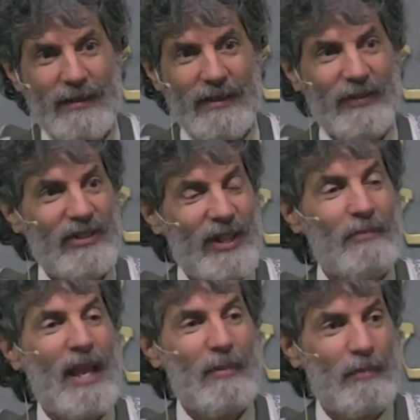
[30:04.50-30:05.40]
it. And if it's some
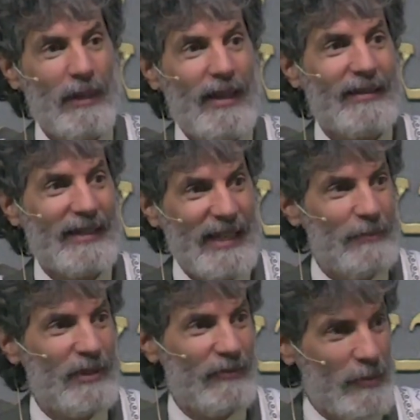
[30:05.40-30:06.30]
type of plague that
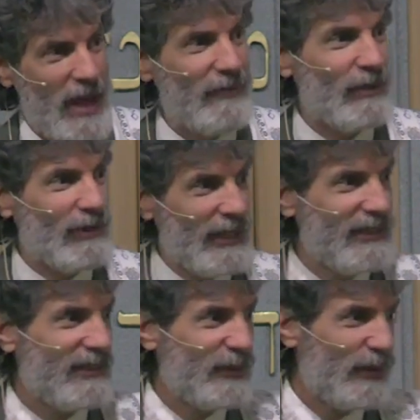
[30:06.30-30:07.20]
keeps him from having
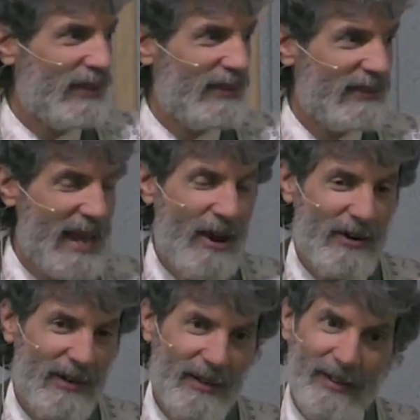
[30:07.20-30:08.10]
relations with
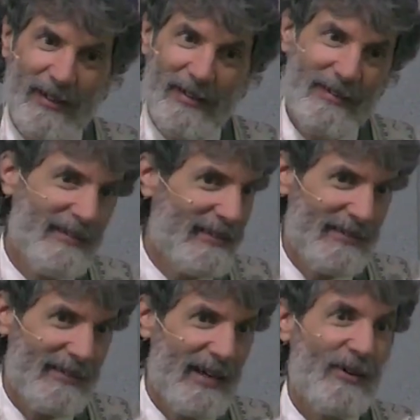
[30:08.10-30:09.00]
Sarah,
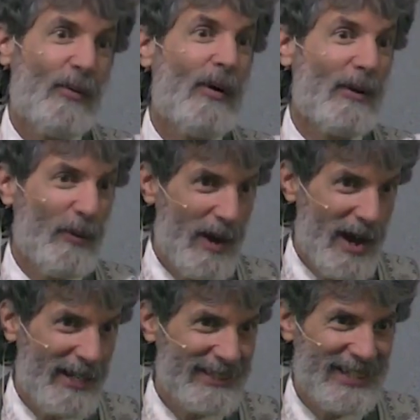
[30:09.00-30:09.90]
I don't know what it
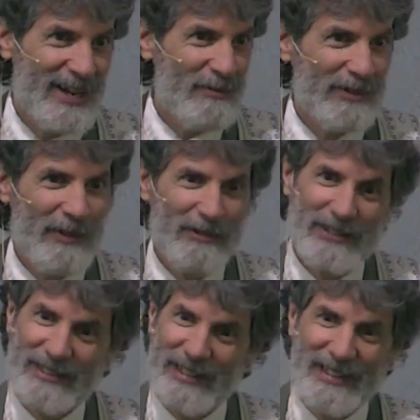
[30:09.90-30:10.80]
was, you know, but maybe
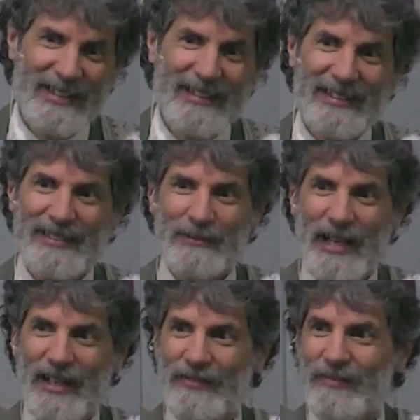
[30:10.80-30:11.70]
it was some
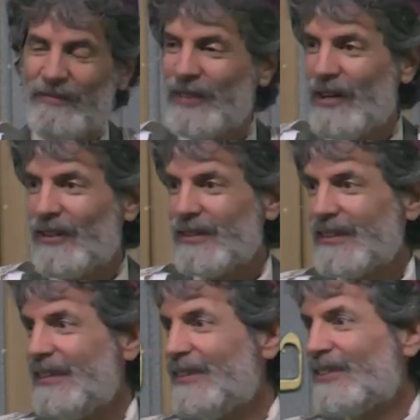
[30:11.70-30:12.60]
kind of venereal
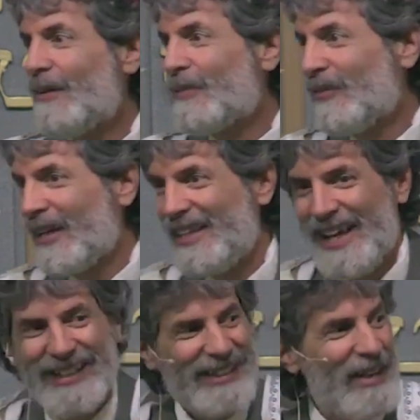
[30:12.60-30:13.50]
disease or something like
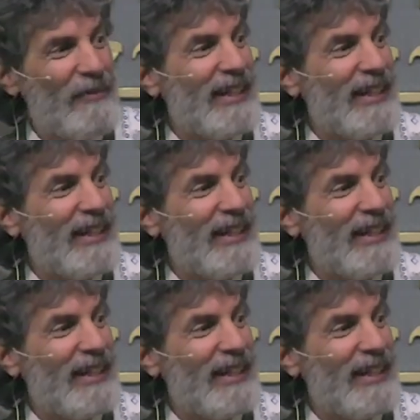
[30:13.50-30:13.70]
that.